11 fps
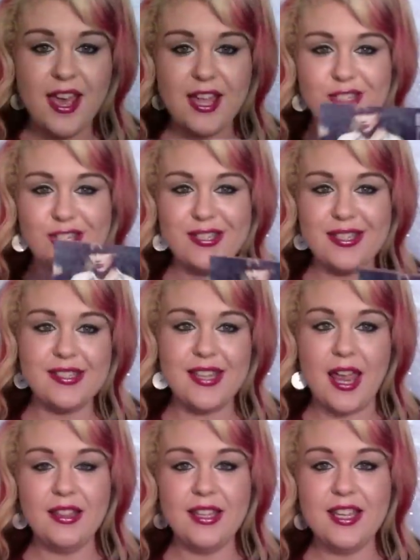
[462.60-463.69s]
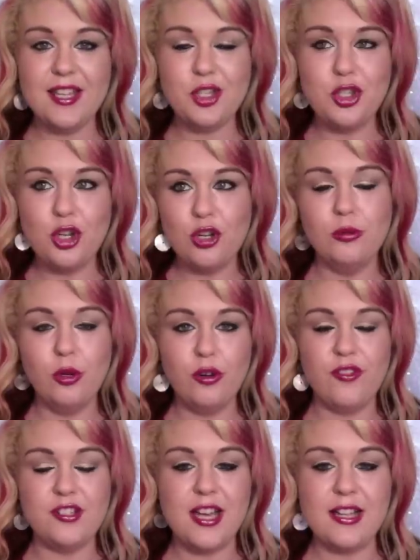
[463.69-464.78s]
it's just insanely new look
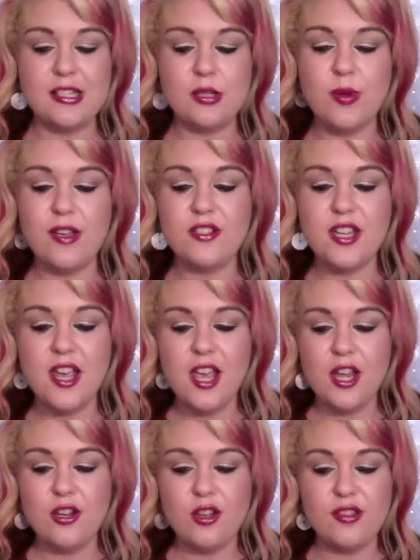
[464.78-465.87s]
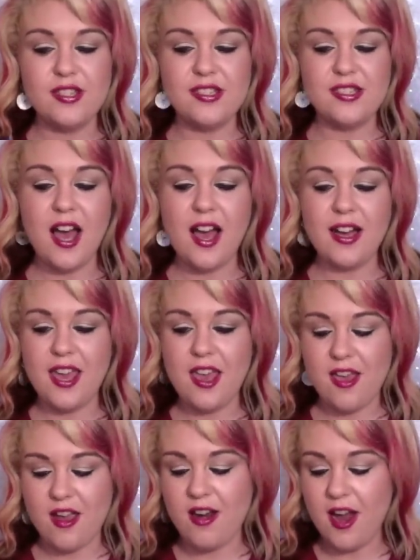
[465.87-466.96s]
for Taylor Swift, you know, this dark
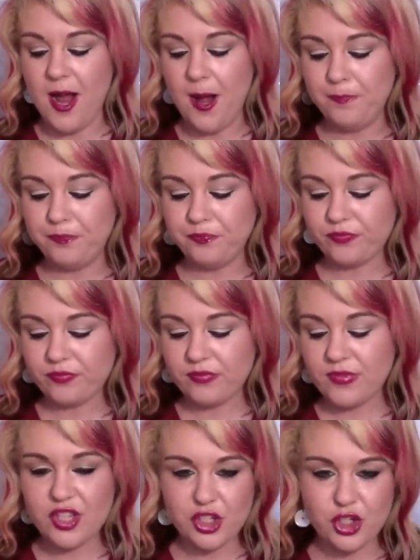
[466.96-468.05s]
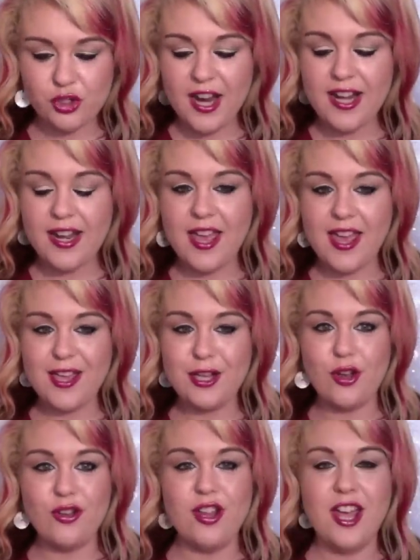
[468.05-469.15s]
hair, straight hair, you
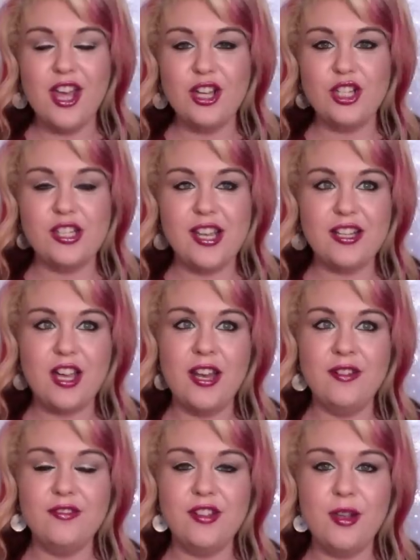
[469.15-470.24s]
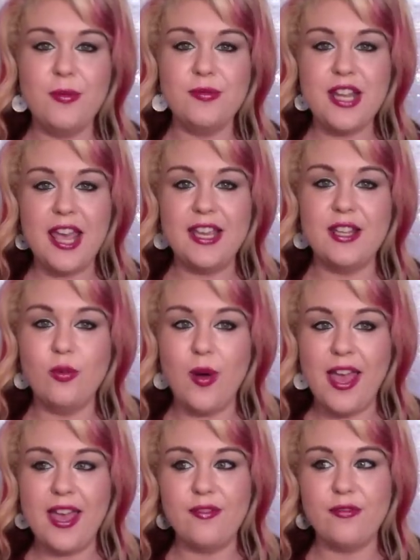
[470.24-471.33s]
know. And she's like kind of taken
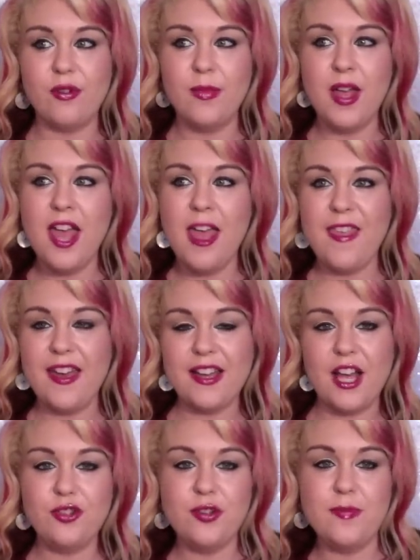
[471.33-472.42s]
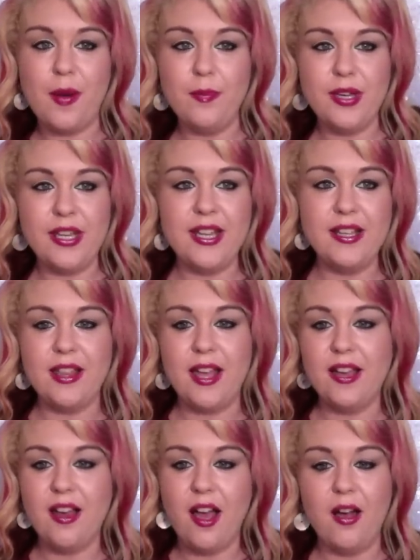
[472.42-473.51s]
away from that country bumpkin-y,
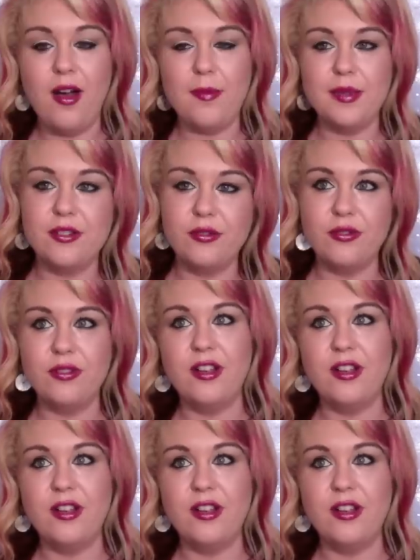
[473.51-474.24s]
like, I'm a little